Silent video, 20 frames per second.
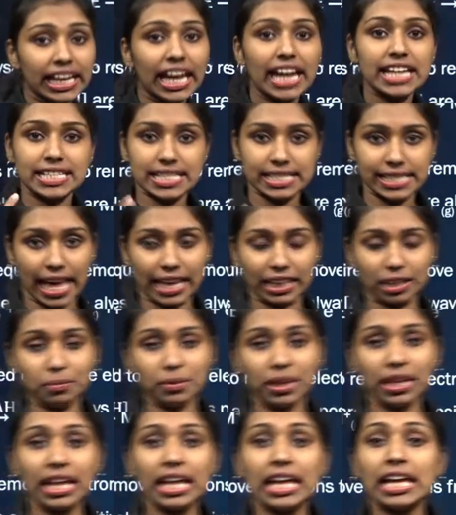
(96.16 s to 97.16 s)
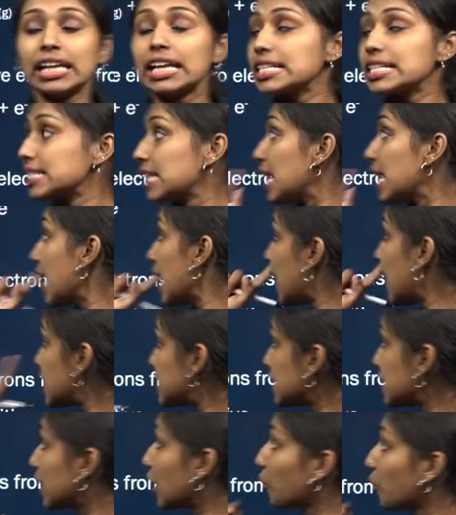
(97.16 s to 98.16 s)
gaseous atom, it is the
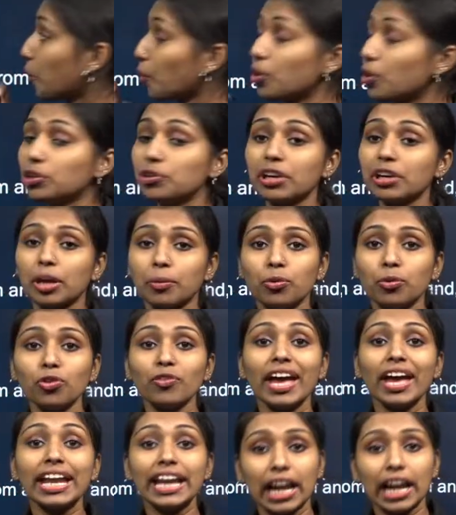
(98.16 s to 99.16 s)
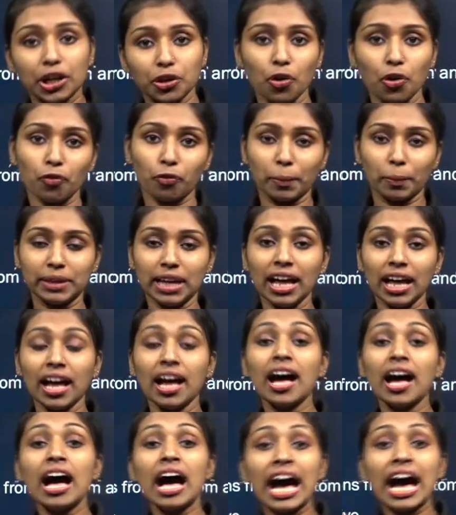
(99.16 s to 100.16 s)
energy required to remove an electron from the
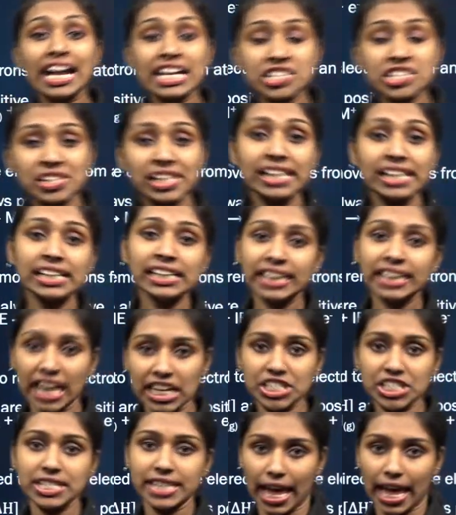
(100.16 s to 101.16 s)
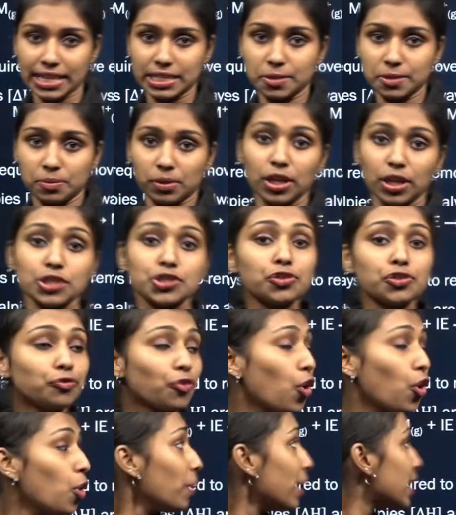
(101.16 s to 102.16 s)
isolated gaseous atom to form